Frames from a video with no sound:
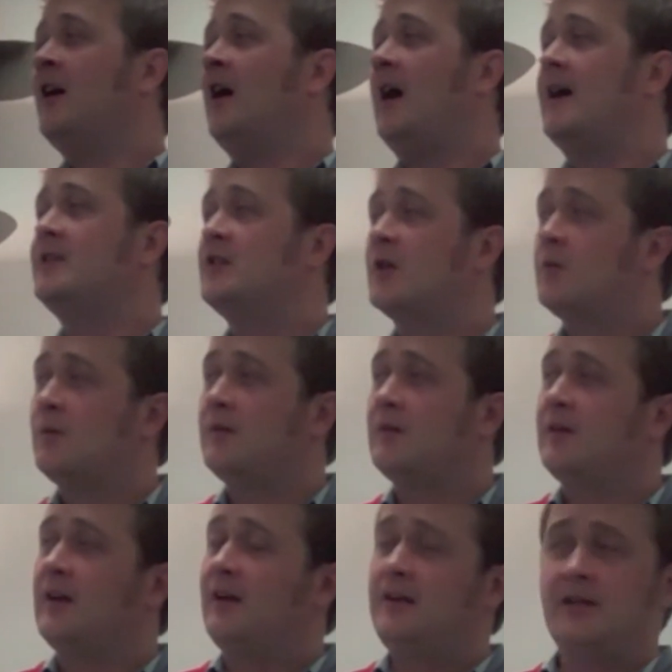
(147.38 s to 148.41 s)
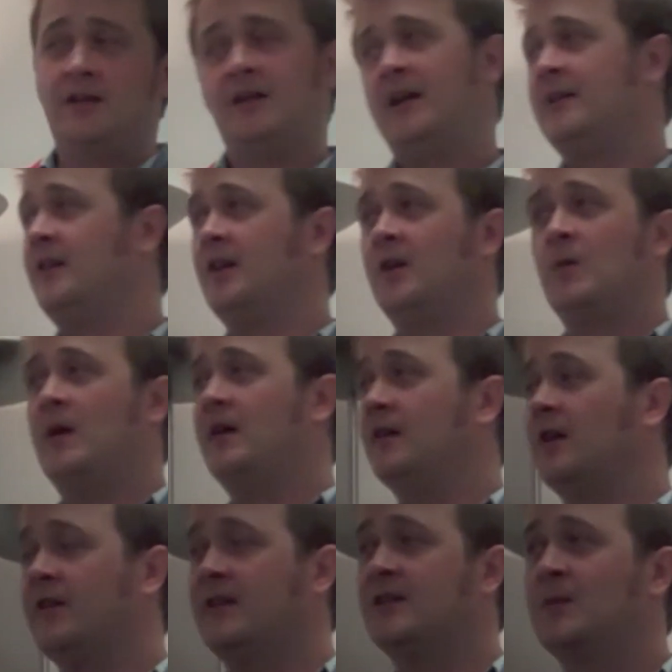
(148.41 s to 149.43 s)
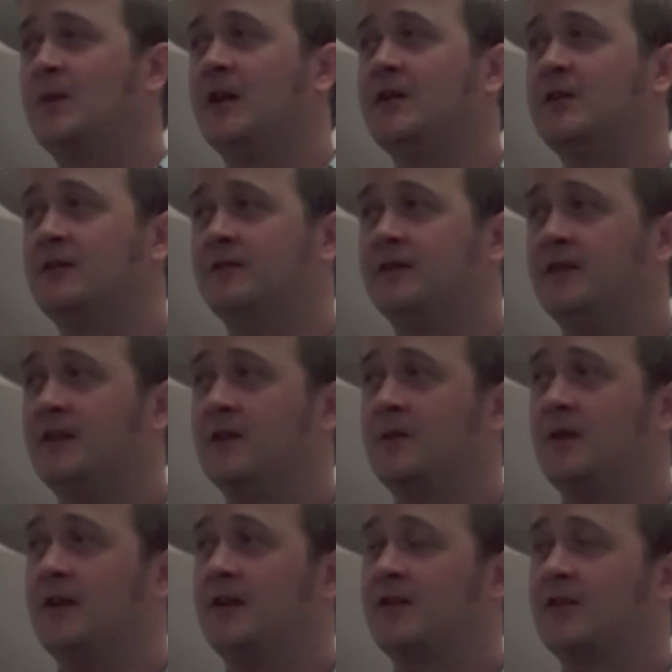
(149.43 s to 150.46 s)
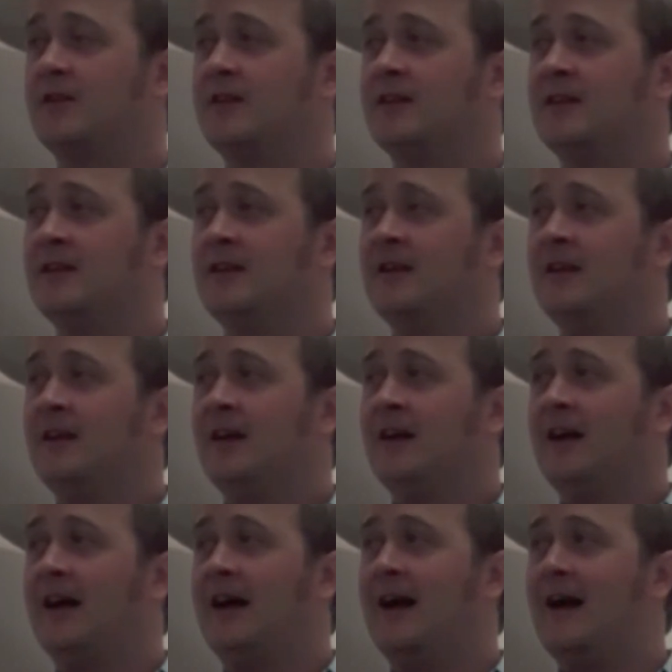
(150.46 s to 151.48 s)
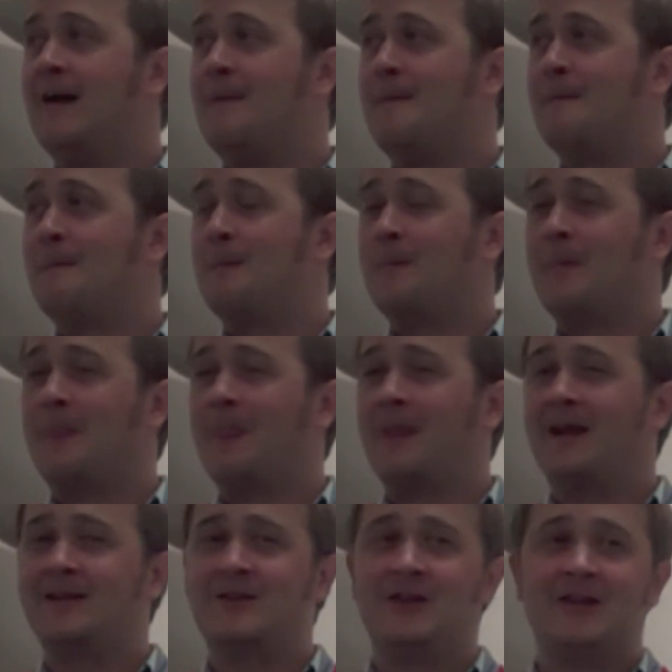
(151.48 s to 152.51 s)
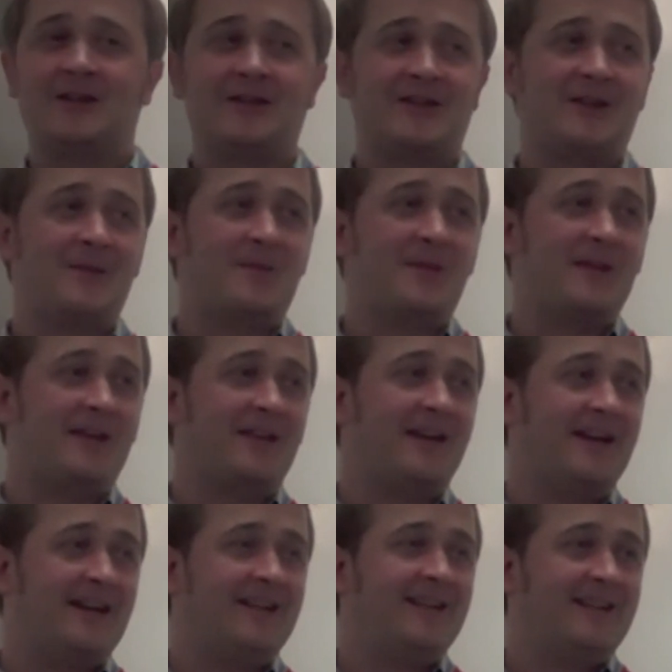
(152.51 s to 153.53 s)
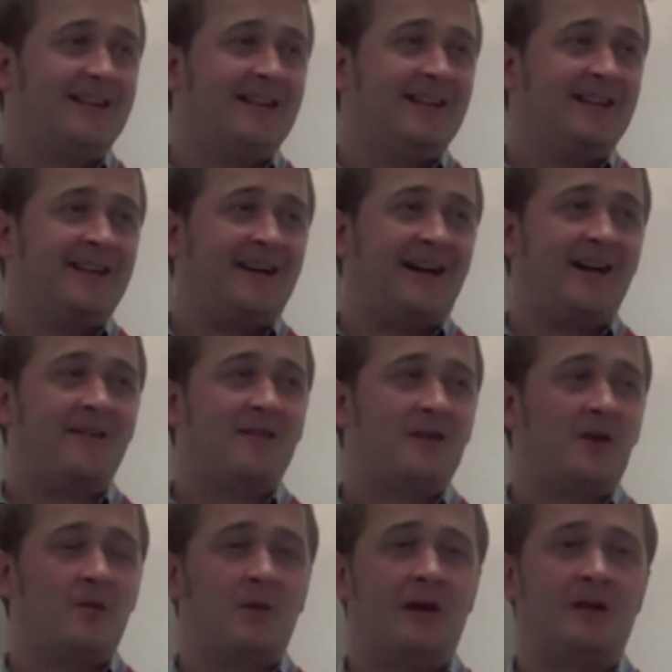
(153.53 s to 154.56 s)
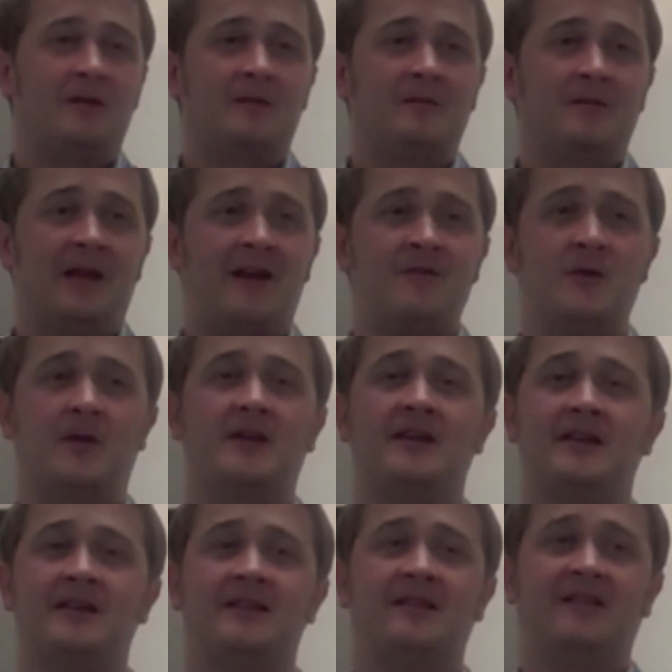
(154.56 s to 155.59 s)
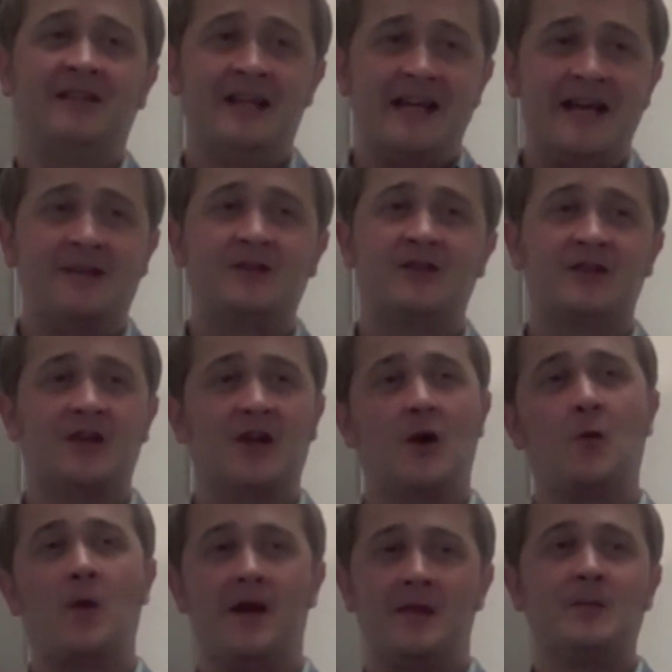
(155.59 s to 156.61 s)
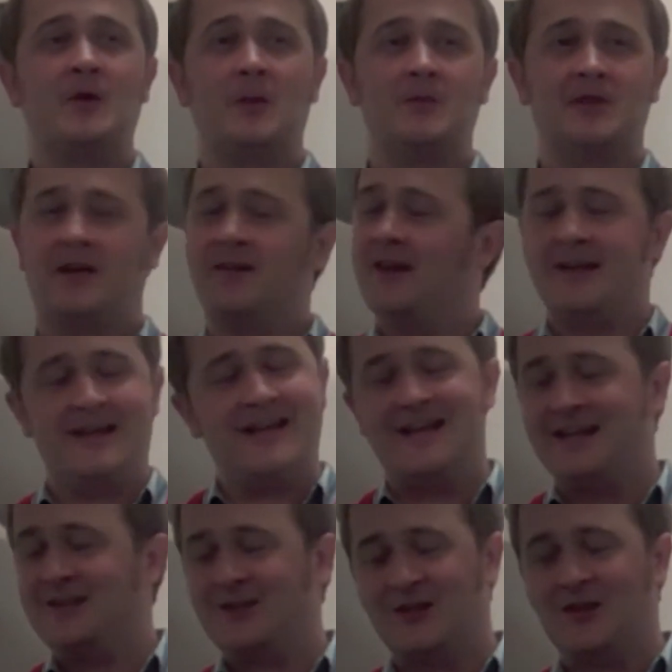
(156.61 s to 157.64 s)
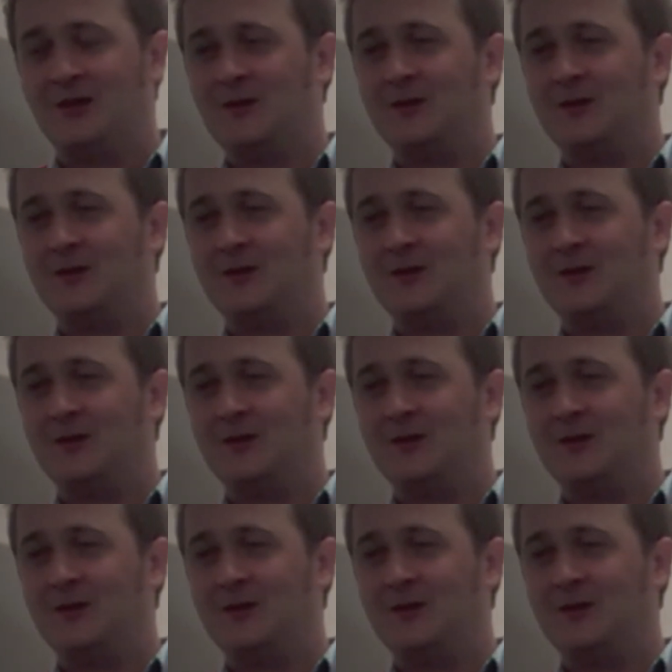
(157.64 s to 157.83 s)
I don't know where I got the inspiration for this one actually. I took something that I thought, well, everybody needs to know where the pubs are. They need to know.